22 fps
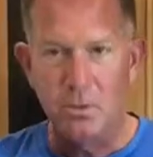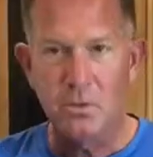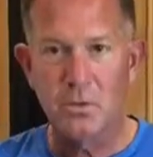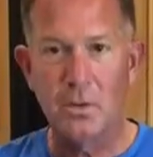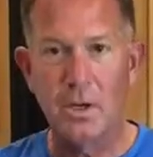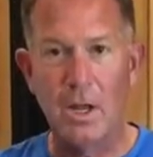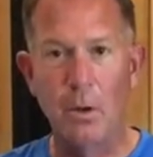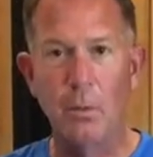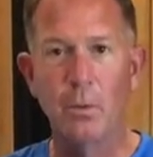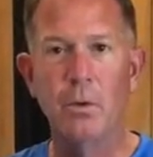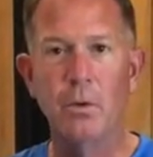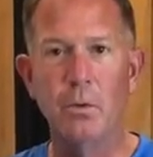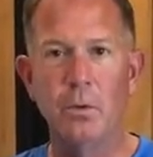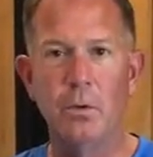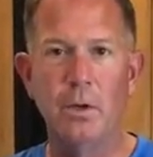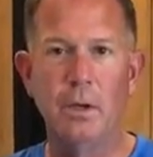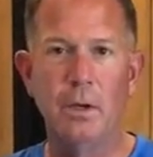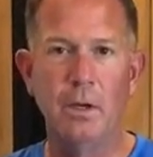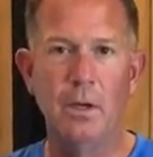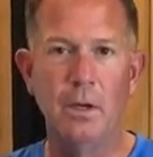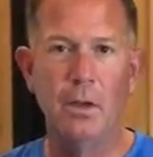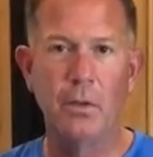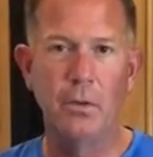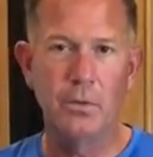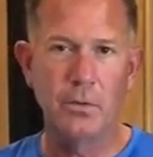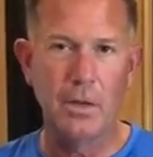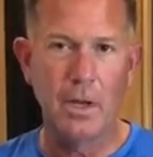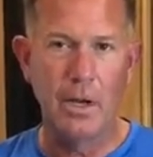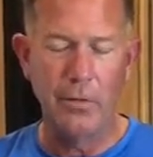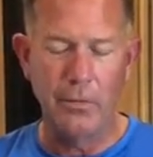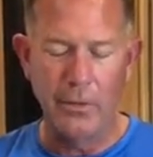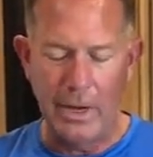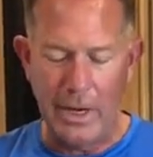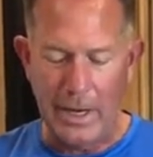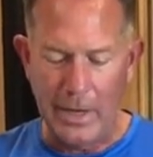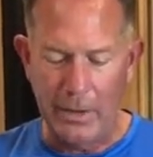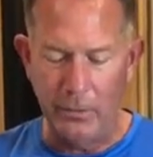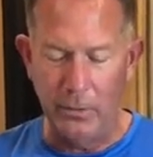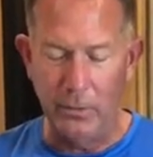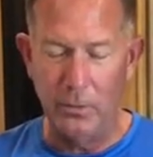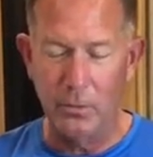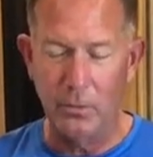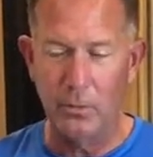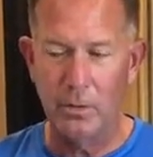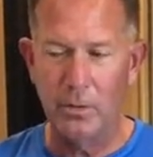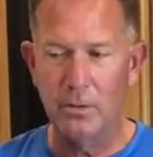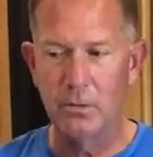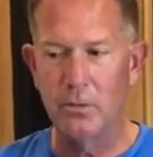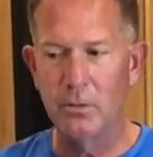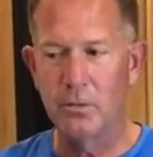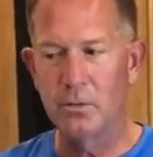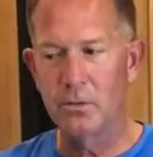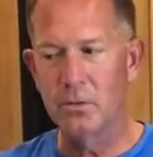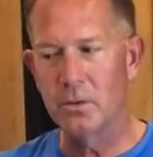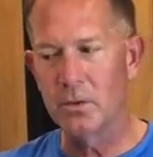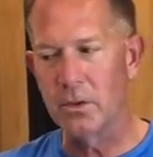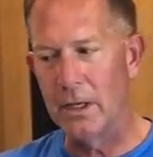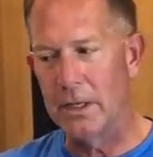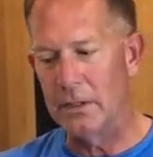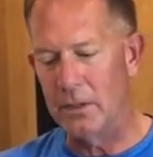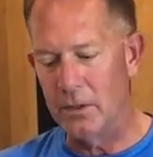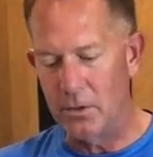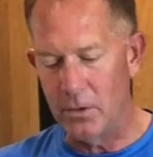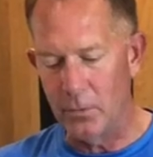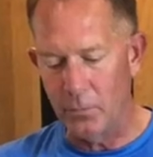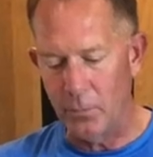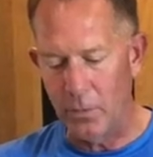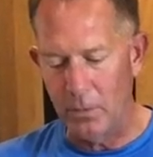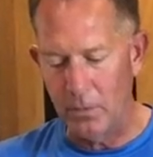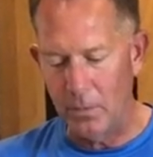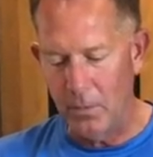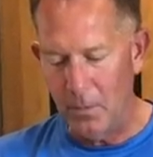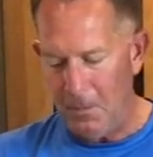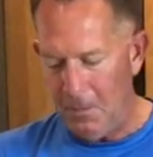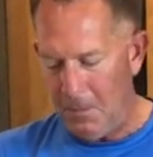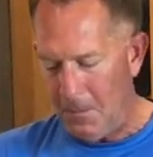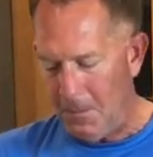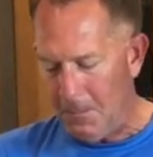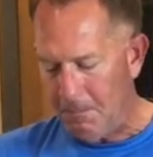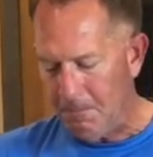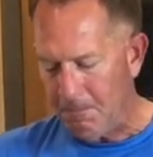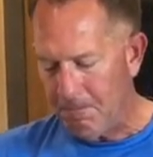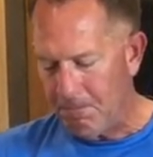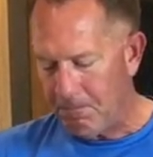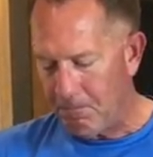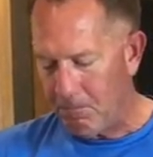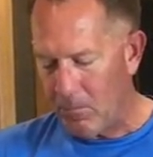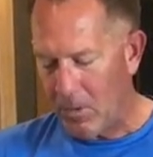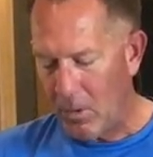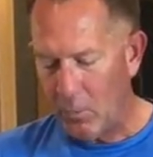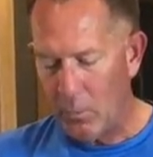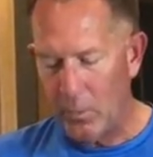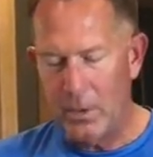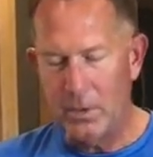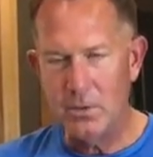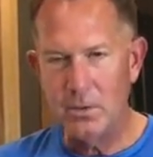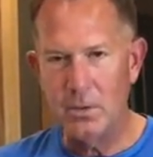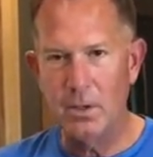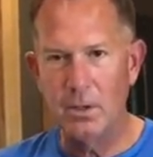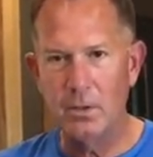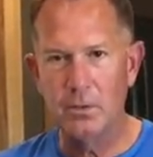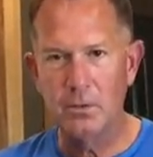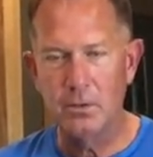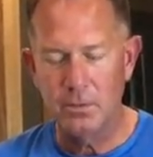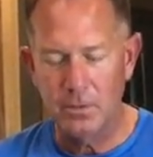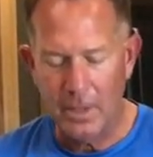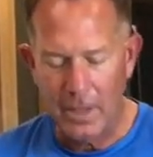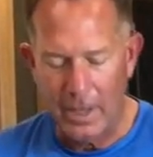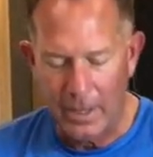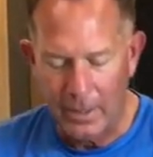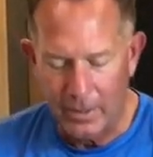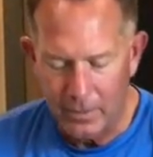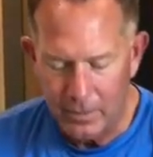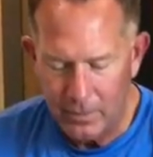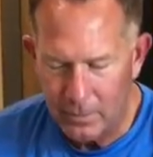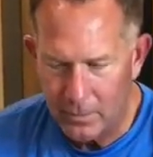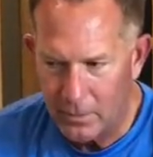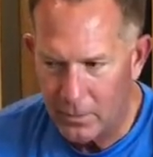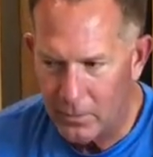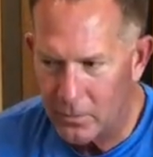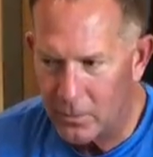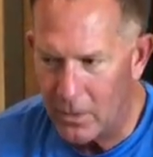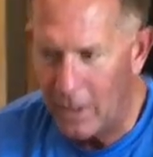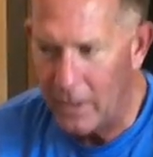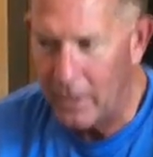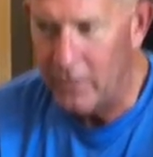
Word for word: So now we're doing the other side of the island. It's slightly different. The reason is is that this kind